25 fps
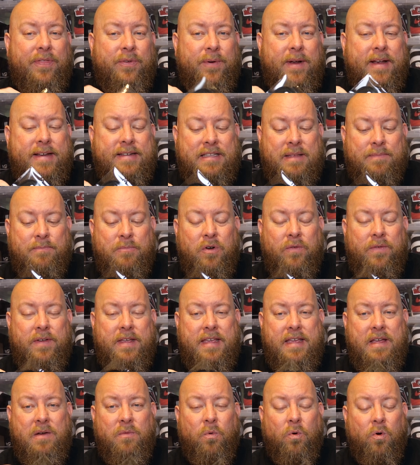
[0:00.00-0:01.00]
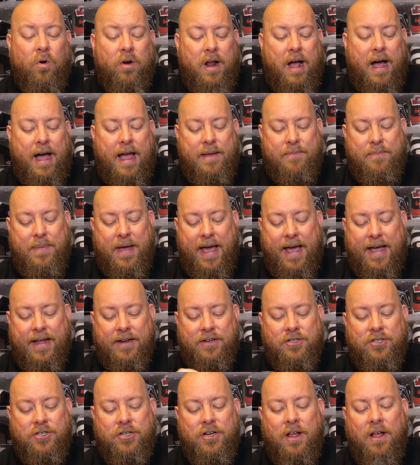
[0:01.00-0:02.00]
the rest of the movie, he wore an eye
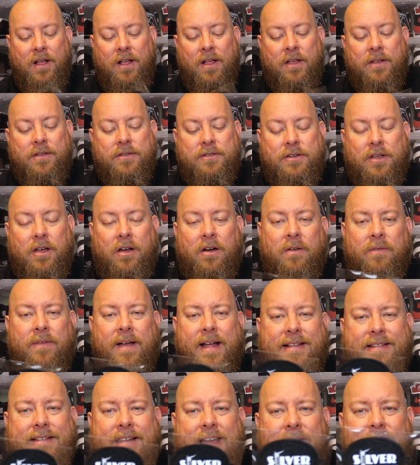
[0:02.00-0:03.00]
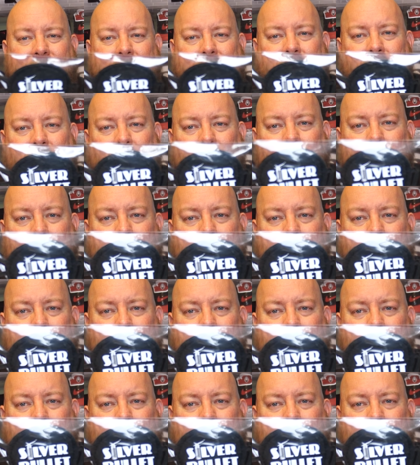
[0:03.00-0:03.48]
patch. So that's kind of a little